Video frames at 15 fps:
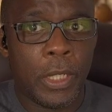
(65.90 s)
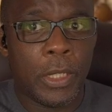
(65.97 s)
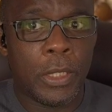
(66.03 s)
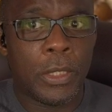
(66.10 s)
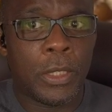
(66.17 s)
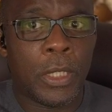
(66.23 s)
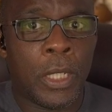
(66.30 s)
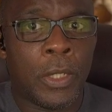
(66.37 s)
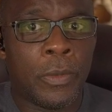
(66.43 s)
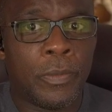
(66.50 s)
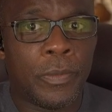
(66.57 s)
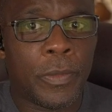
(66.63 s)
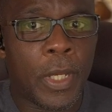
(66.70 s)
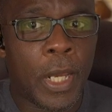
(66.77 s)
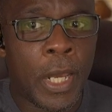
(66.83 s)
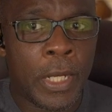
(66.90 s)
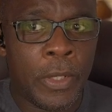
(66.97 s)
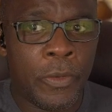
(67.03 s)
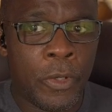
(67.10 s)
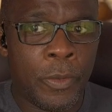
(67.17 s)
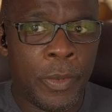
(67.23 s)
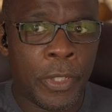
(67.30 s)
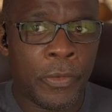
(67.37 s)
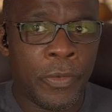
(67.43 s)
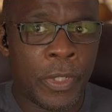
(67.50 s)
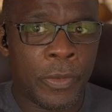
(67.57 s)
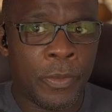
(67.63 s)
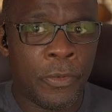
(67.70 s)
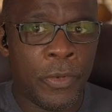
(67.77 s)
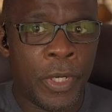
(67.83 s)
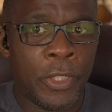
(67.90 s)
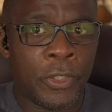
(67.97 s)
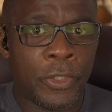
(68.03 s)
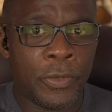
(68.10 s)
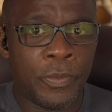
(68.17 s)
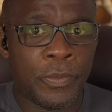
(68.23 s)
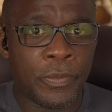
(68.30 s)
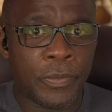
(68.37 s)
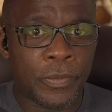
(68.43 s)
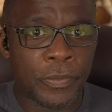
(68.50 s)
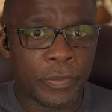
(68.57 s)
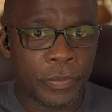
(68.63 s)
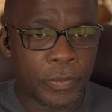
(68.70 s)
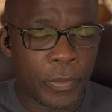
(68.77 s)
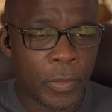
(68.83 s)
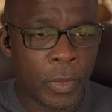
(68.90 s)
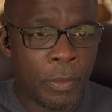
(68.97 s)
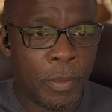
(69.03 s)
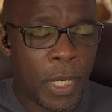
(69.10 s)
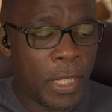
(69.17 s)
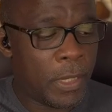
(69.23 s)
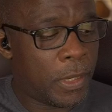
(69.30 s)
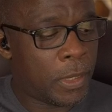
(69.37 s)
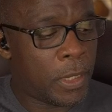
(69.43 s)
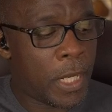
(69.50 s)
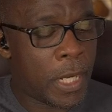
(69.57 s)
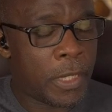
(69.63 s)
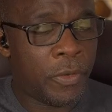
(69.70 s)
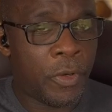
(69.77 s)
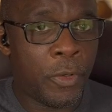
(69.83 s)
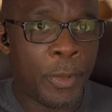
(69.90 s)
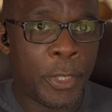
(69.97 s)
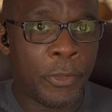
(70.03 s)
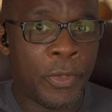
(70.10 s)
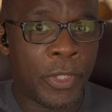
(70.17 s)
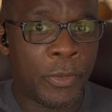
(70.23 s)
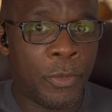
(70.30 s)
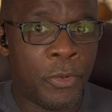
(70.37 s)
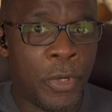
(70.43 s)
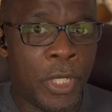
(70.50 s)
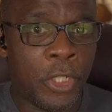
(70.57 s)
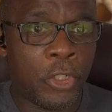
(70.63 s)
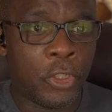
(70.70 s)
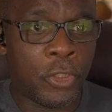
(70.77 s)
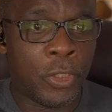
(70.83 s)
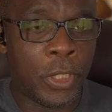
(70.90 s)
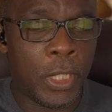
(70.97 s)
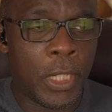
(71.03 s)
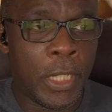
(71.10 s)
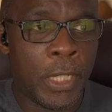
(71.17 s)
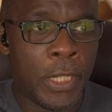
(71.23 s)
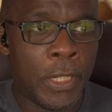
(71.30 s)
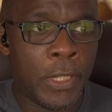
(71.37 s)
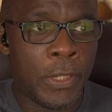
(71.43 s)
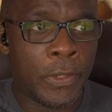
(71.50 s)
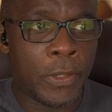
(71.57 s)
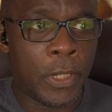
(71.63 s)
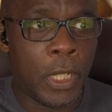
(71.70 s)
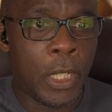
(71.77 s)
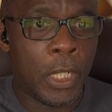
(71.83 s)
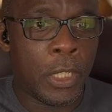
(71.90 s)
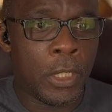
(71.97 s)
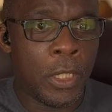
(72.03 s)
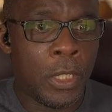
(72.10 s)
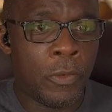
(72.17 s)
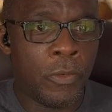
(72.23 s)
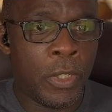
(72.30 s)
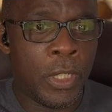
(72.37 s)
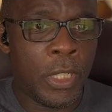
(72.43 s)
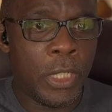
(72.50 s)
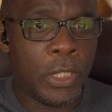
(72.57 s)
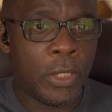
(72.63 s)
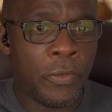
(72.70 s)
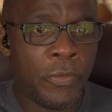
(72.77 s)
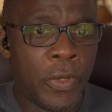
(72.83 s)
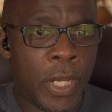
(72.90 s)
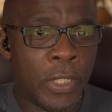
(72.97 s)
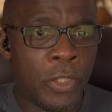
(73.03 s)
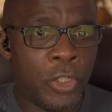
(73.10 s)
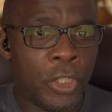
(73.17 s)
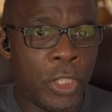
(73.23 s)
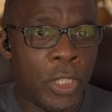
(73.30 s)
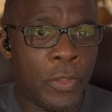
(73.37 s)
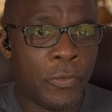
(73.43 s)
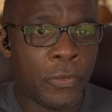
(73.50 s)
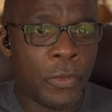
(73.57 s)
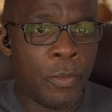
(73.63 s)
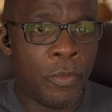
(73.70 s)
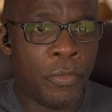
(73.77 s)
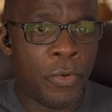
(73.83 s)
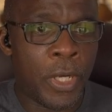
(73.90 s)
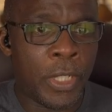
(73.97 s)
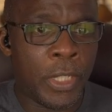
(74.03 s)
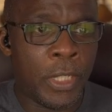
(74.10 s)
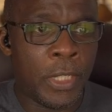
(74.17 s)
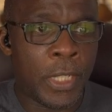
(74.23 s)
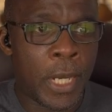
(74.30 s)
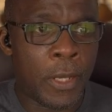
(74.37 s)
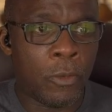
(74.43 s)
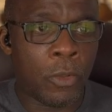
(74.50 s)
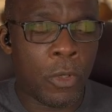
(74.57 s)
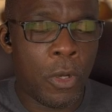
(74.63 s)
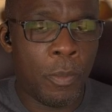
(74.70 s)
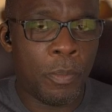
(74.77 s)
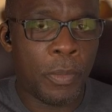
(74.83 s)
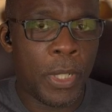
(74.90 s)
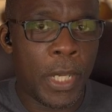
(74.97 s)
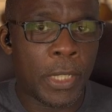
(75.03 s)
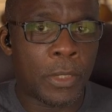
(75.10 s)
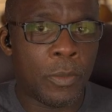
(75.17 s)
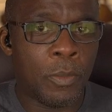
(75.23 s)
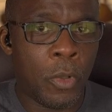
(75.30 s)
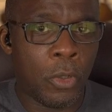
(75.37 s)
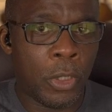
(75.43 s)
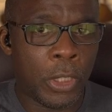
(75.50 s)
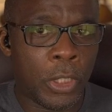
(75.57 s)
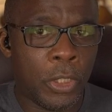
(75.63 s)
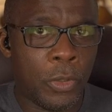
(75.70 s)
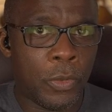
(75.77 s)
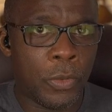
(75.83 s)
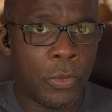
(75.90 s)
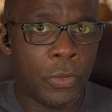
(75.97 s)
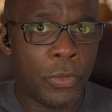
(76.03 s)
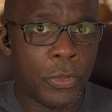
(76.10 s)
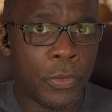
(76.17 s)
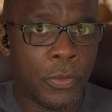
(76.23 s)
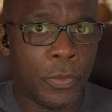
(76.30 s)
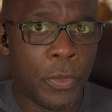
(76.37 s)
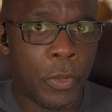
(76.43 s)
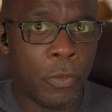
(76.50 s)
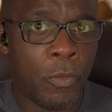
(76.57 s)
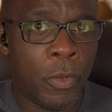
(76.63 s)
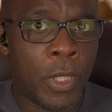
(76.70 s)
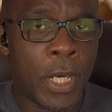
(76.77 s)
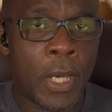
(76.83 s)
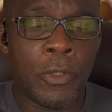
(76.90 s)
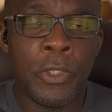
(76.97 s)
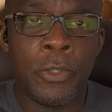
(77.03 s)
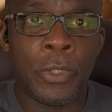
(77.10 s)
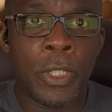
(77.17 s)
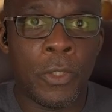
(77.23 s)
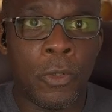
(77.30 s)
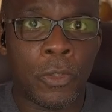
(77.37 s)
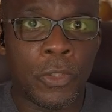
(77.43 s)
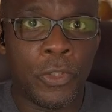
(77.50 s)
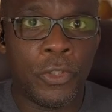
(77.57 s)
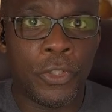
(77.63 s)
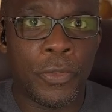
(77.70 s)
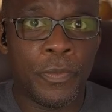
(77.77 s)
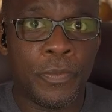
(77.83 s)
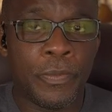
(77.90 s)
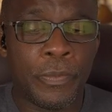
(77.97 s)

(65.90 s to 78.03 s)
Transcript: So, anaerobic respiration. Basically, anaerobic respiration is the release of energy from breaking down complex molecules without using oxygen.